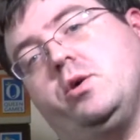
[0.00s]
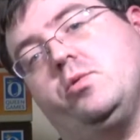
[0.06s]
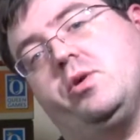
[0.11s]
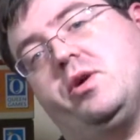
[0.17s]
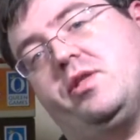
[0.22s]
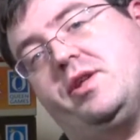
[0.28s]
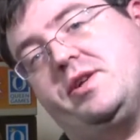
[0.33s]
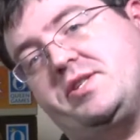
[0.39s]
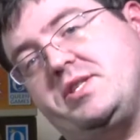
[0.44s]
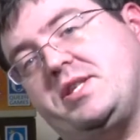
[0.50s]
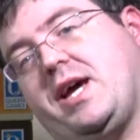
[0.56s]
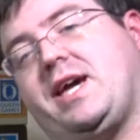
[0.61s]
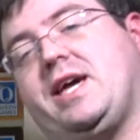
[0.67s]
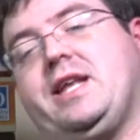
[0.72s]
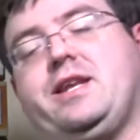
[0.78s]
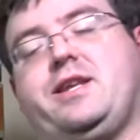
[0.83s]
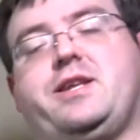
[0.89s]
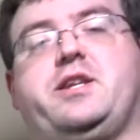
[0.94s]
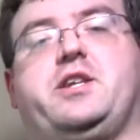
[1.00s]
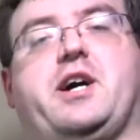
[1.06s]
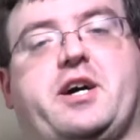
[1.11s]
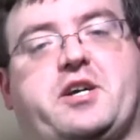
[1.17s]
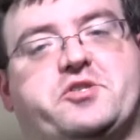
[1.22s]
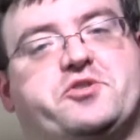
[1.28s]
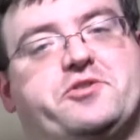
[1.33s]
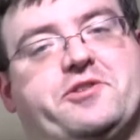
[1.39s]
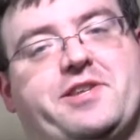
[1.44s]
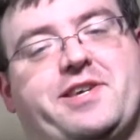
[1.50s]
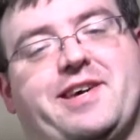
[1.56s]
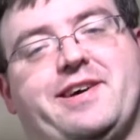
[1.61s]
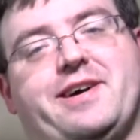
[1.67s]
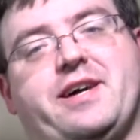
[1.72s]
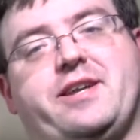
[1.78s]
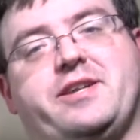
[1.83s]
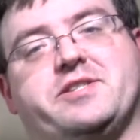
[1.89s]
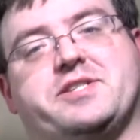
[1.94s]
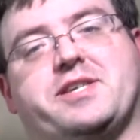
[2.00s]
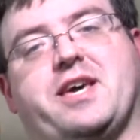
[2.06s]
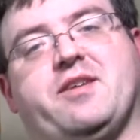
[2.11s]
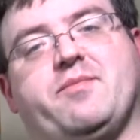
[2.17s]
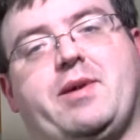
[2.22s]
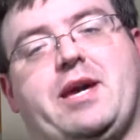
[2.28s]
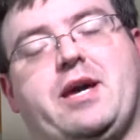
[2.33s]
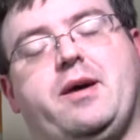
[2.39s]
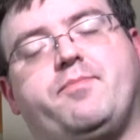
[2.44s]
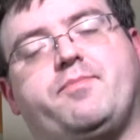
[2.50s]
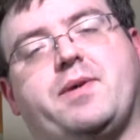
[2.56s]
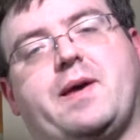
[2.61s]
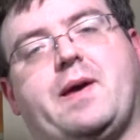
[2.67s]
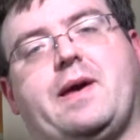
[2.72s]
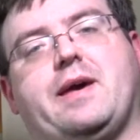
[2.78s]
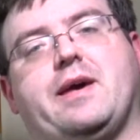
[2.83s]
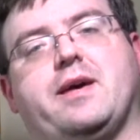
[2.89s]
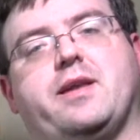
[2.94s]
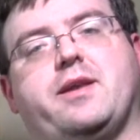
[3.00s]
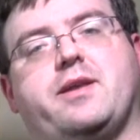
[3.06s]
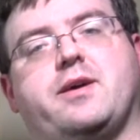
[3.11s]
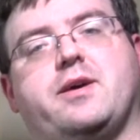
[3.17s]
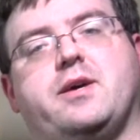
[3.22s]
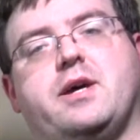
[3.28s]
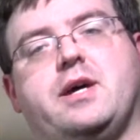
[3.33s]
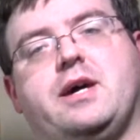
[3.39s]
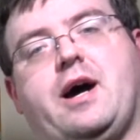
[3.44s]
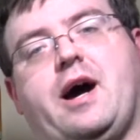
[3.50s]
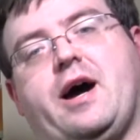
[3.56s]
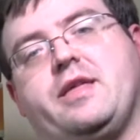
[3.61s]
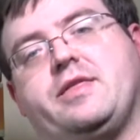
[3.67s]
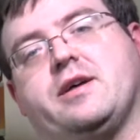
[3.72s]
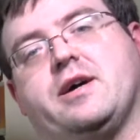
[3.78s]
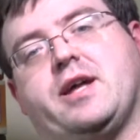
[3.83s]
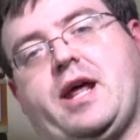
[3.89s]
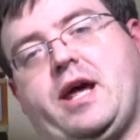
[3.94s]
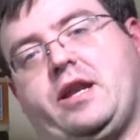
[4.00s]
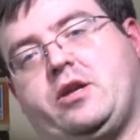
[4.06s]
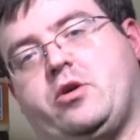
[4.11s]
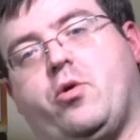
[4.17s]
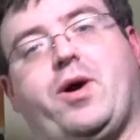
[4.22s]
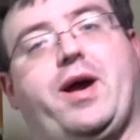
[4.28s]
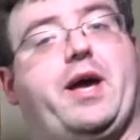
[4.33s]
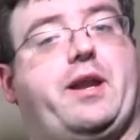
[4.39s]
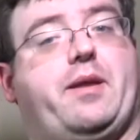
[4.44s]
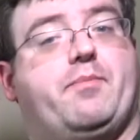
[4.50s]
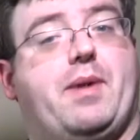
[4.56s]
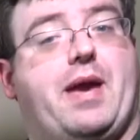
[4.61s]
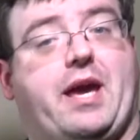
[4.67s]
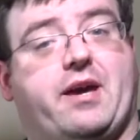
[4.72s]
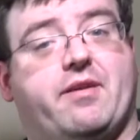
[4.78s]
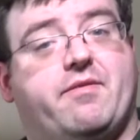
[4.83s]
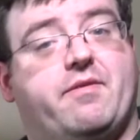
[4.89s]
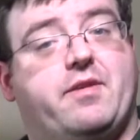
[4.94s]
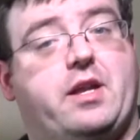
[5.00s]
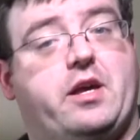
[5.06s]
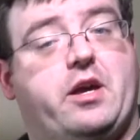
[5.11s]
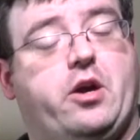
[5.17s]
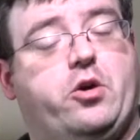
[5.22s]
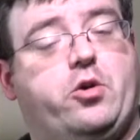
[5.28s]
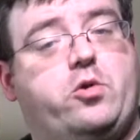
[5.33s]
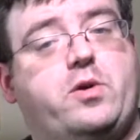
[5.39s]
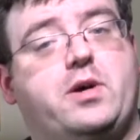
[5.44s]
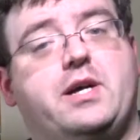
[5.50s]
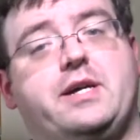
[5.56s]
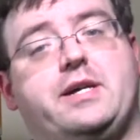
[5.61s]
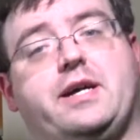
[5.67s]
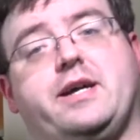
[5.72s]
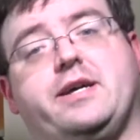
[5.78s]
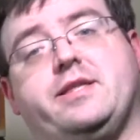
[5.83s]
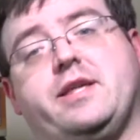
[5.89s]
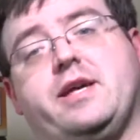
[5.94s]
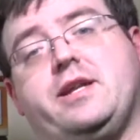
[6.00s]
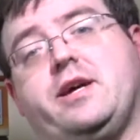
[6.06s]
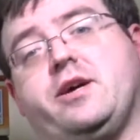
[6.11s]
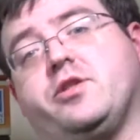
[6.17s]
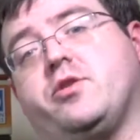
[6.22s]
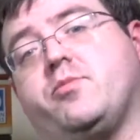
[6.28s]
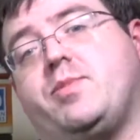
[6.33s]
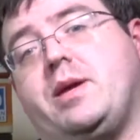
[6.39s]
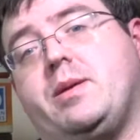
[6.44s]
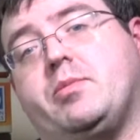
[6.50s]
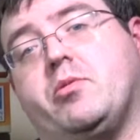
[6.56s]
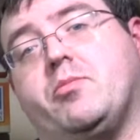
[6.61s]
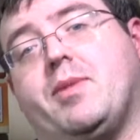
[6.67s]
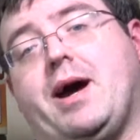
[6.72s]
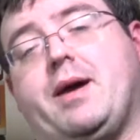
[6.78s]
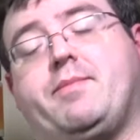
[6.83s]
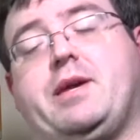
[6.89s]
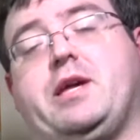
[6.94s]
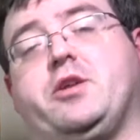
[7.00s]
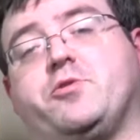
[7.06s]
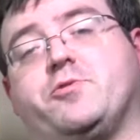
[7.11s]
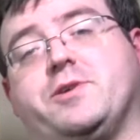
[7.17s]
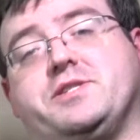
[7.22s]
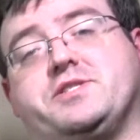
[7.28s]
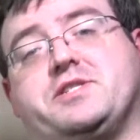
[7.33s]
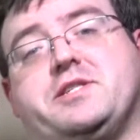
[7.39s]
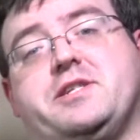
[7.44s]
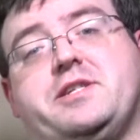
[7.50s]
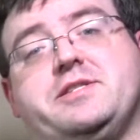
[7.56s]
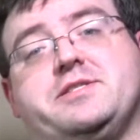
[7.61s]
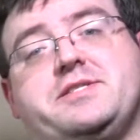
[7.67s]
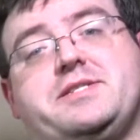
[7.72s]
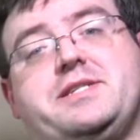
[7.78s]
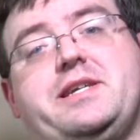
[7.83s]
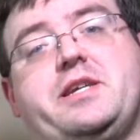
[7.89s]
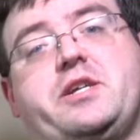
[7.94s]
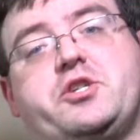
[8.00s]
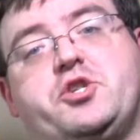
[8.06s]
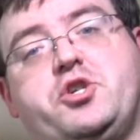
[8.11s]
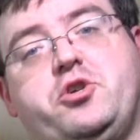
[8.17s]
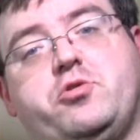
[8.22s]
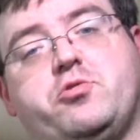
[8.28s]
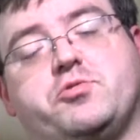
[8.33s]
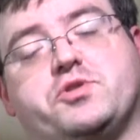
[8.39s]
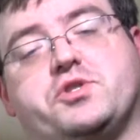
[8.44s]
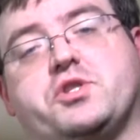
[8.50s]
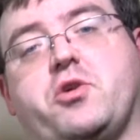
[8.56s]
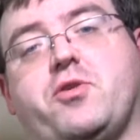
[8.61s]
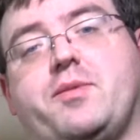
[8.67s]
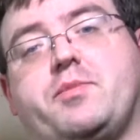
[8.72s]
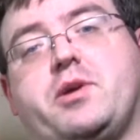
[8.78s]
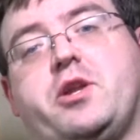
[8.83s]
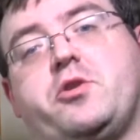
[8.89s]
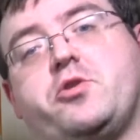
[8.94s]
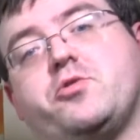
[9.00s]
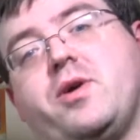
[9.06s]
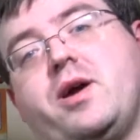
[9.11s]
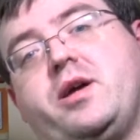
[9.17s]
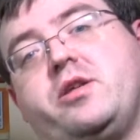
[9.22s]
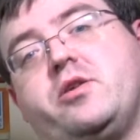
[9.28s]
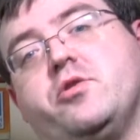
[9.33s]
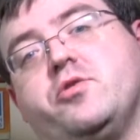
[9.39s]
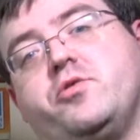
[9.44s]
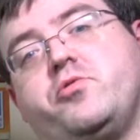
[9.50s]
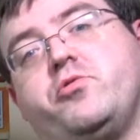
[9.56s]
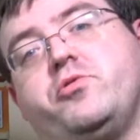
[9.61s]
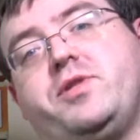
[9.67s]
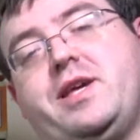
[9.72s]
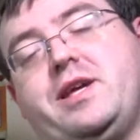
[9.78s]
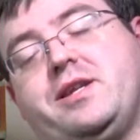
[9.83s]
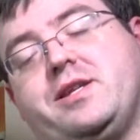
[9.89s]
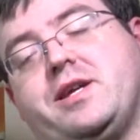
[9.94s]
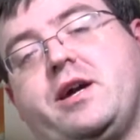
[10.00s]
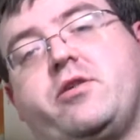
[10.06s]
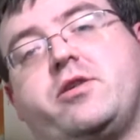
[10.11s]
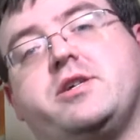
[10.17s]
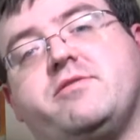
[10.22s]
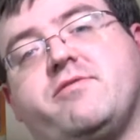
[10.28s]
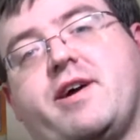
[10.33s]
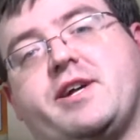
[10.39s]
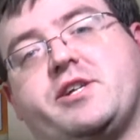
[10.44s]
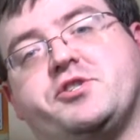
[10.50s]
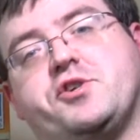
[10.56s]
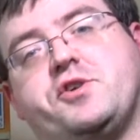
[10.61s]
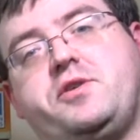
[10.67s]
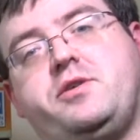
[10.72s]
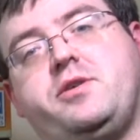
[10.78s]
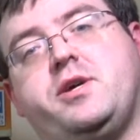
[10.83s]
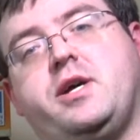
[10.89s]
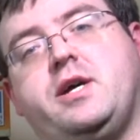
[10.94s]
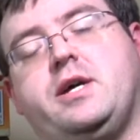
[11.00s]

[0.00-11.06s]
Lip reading: Well, the second Dachshund Con is coming up, and I thought I'd go ahead and make a video and that other people might be interested in seeing too. So I'm going to try and go through the entire collection